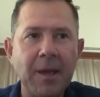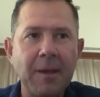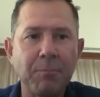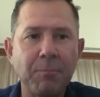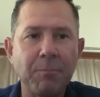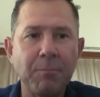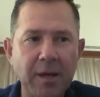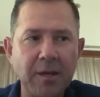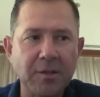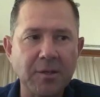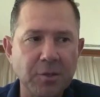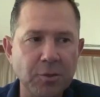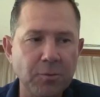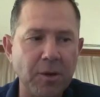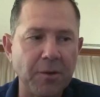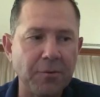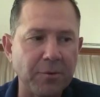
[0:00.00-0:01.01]
and play
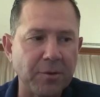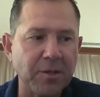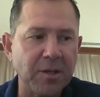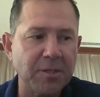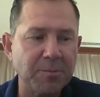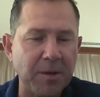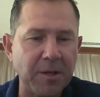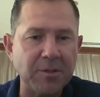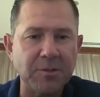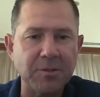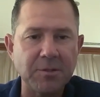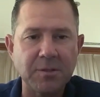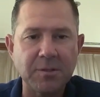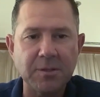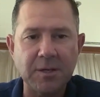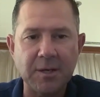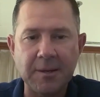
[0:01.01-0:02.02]
200 Test
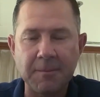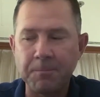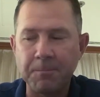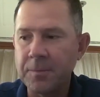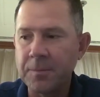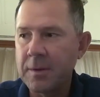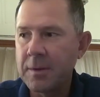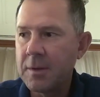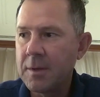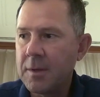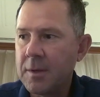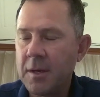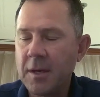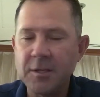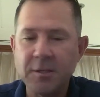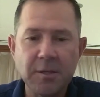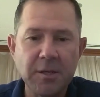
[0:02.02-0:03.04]
matches
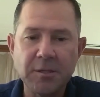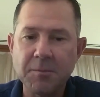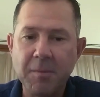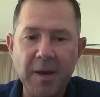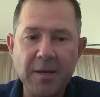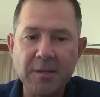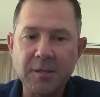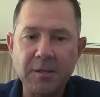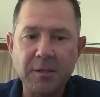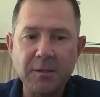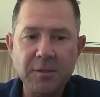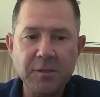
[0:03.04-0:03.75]
is amazing.